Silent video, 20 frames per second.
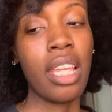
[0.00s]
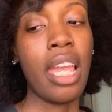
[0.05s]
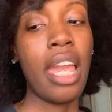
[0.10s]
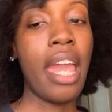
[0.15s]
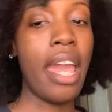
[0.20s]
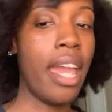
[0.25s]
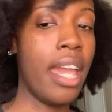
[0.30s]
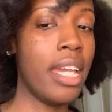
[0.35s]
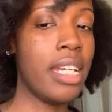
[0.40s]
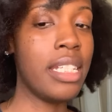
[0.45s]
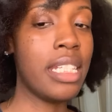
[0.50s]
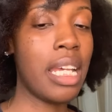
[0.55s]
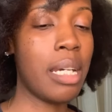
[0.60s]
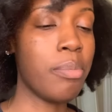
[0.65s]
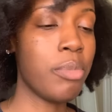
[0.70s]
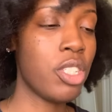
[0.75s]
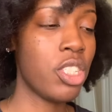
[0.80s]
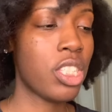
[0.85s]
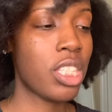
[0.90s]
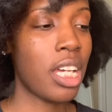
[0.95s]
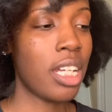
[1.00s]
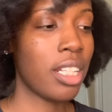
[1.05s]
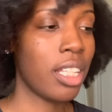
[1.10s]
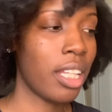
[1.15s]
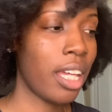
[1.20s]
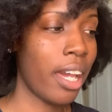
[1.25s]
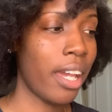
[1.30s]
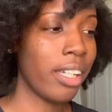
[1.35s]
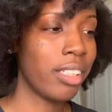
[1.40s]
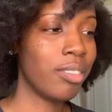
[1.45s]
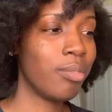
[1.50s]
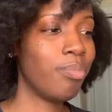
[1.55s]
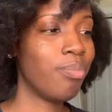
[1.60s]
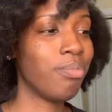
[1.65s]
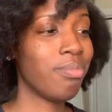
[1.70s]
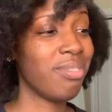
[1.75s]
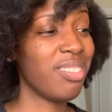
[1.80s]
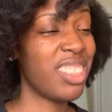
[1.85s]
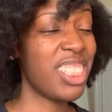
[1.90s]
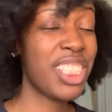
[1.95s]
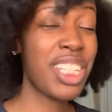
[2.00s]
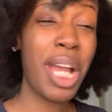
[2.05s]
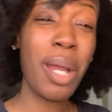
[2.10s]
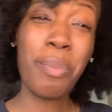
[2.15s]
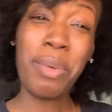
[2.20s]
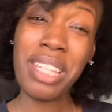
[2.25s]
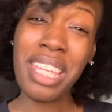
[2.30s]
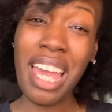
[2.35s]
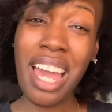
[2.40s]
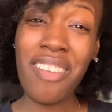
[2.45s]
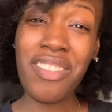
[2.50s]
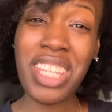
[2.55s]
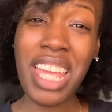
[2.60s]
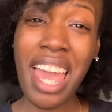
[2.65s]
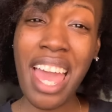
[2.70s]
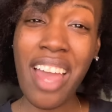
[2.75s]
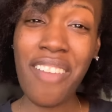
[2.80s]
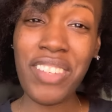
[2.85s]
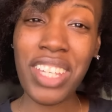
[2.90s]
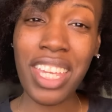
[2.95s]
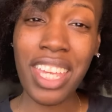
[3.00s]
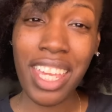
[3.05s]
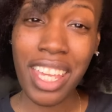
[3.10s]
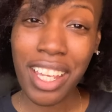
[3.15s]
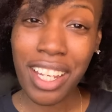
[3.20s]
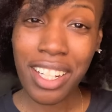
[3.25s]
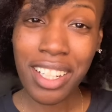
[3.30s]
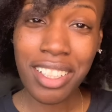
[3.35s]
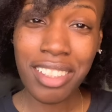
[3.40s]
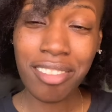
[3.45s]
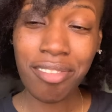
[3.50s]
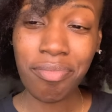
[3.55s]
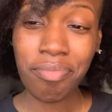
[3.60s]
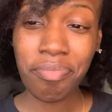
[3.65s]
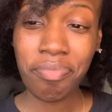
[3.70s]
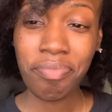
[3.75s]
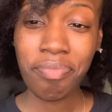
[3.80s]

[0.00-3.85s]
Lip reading: And I'm just kind of like, did y'all really have to have it here?